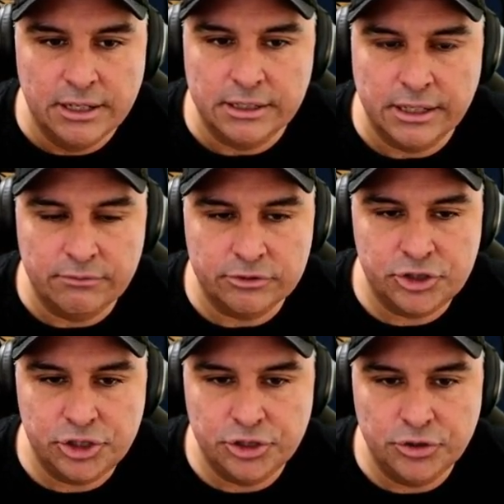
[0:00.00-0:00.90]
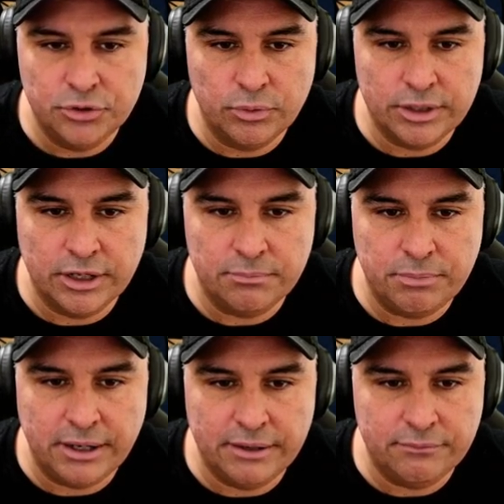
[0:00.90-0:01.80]
Level 2 went up
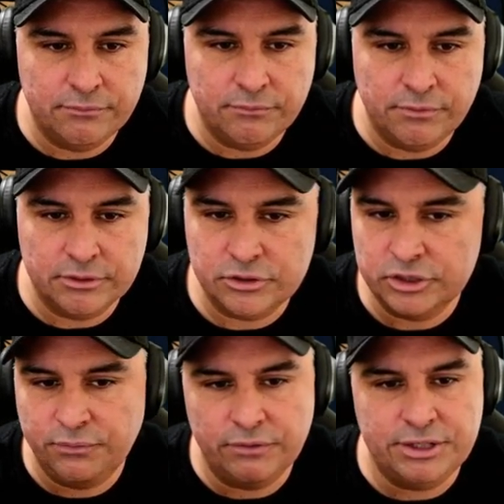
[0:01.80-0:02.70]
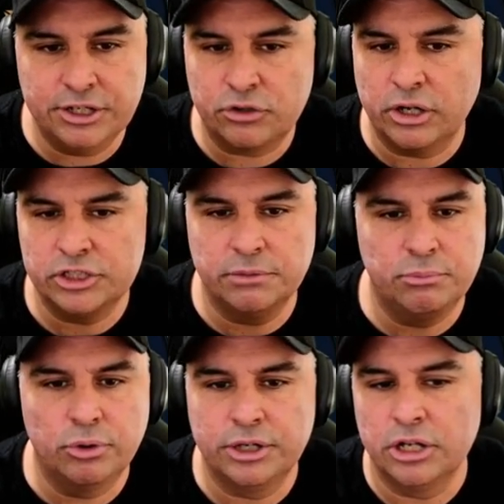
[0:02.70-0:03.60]
by, so it's 15 across the
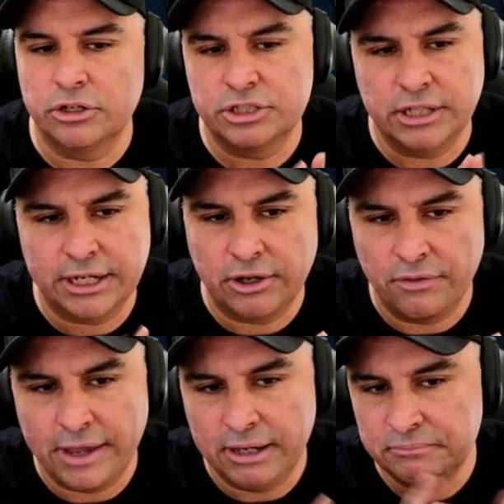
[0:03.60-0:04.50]
board, it looks like on that.